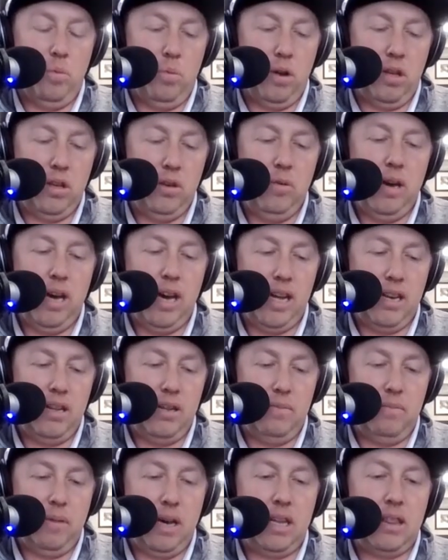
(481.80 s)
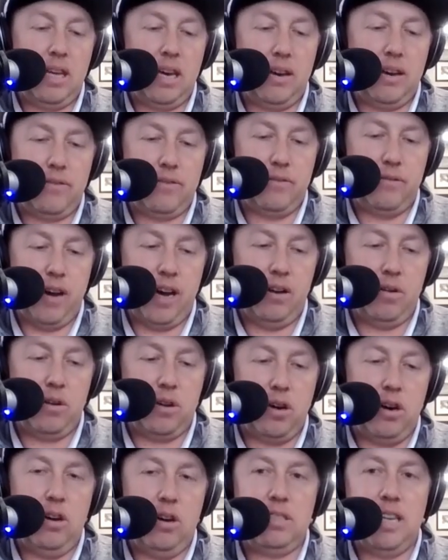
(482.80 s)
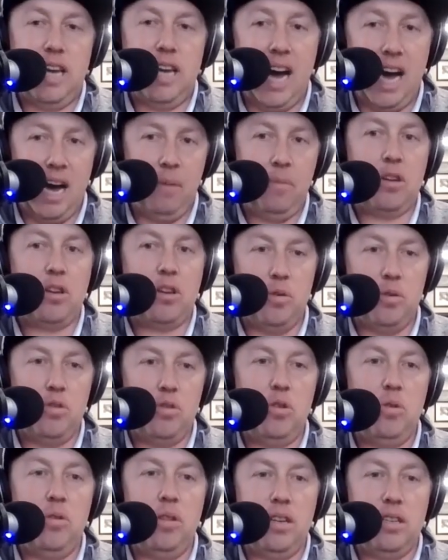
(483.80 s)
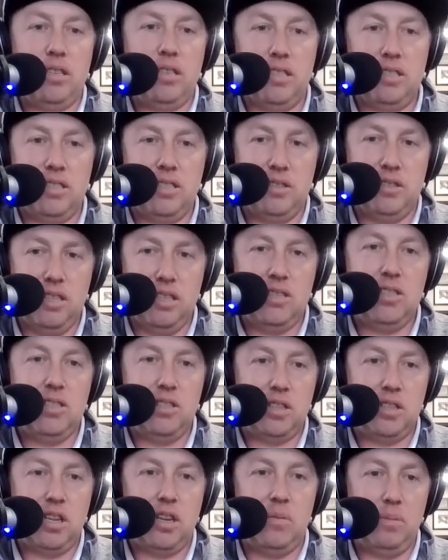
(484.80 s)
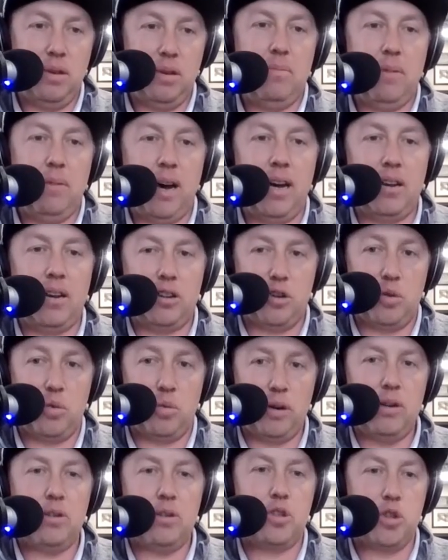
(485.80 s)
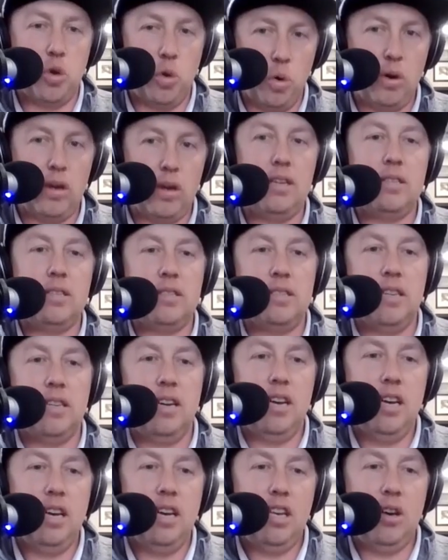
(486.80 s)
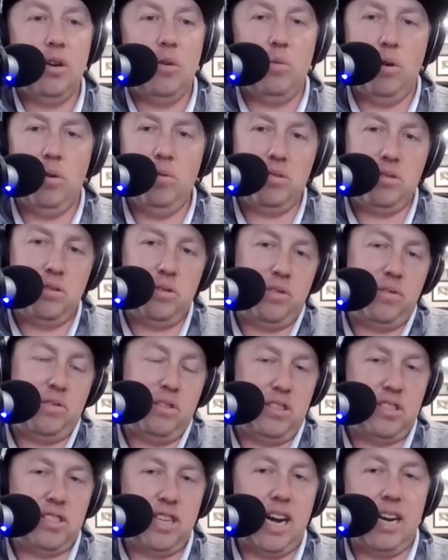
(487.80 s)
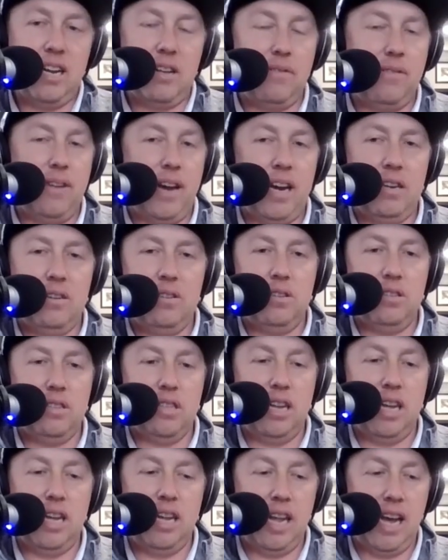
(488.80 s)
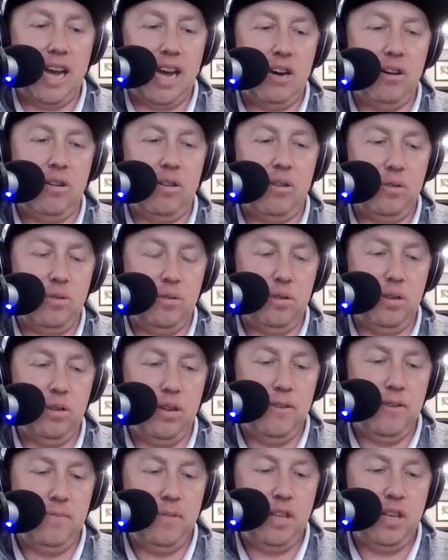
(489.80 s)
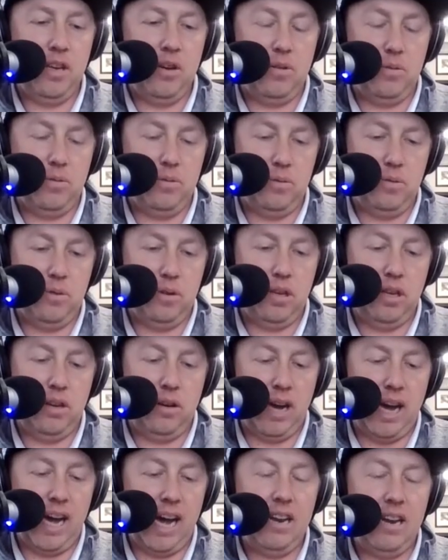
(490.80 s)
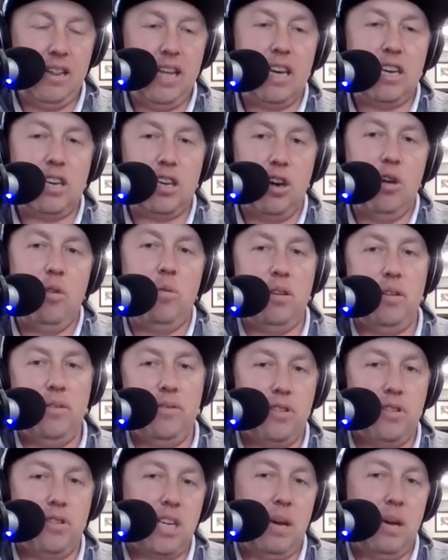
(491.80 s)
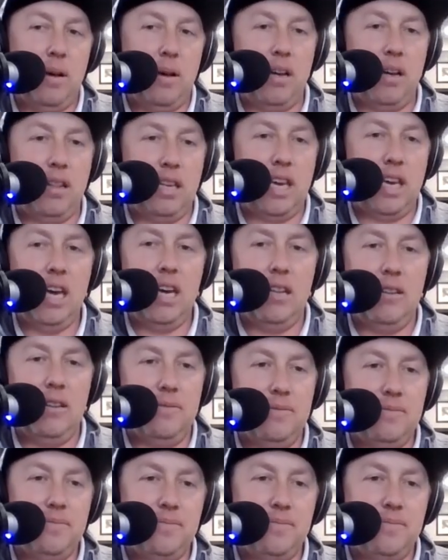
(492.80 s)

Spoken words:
when you had to make that final call and say, I'm going to go do this, this is going to be my career choice, you know, what was those deciding factors, and how, you know, how did that go when you first came out of the gate?